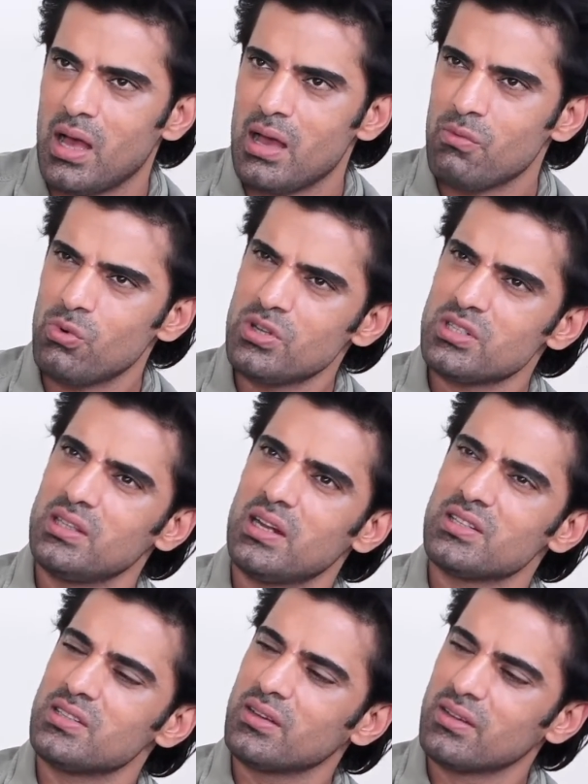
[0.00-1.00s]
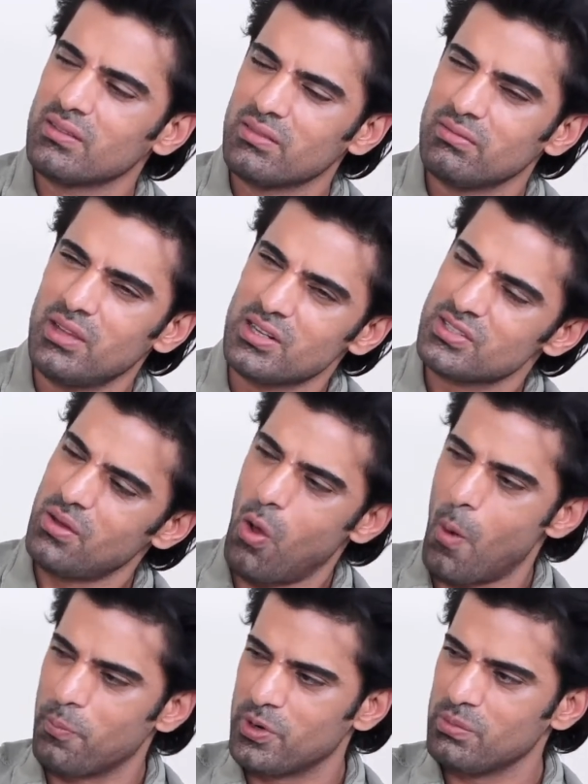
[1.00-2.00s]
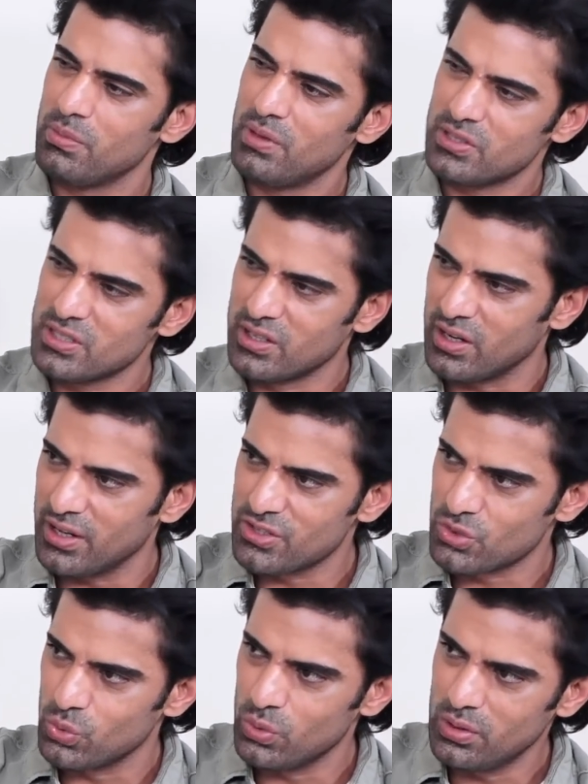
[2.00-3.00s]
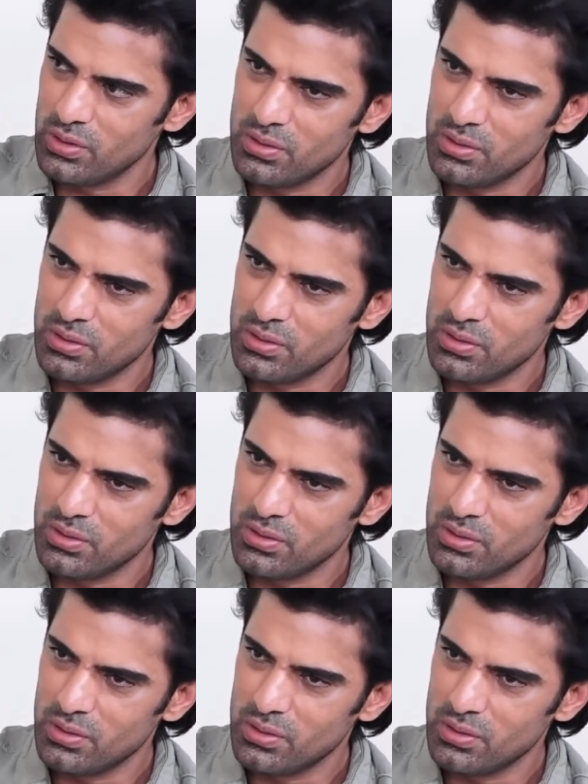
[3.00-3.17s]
I won't say that's the optimum, that's a great school,